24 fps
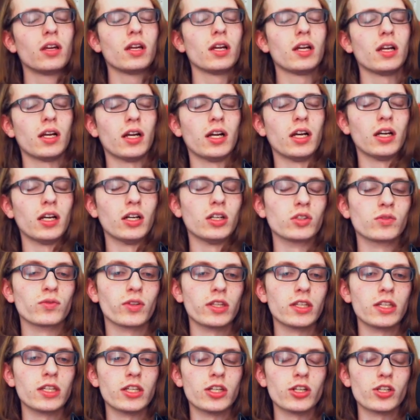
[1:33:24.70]
over
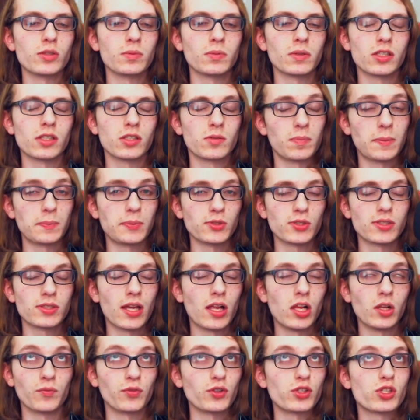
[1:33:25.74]
the years because people sell
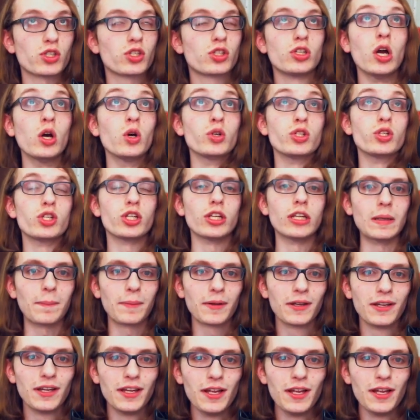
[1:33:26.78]
them for so cheap.